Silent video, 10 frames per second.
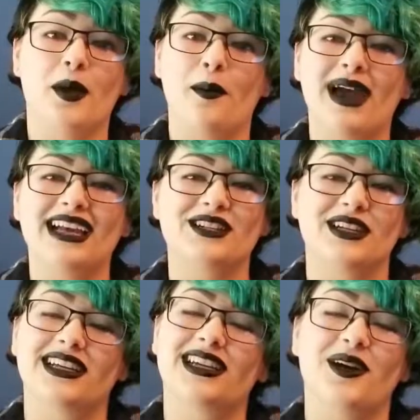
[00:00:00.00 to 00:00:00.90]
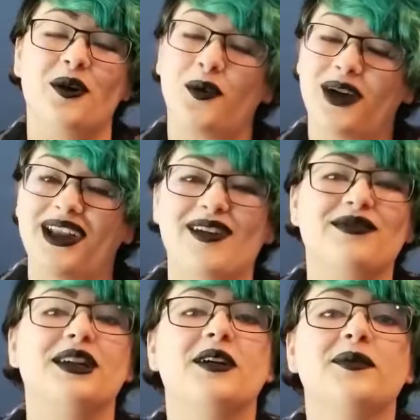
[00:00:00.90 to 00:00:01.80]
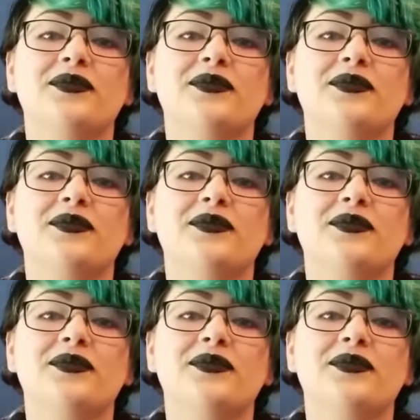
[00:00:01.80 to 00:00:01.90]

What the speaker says: magic, whatever.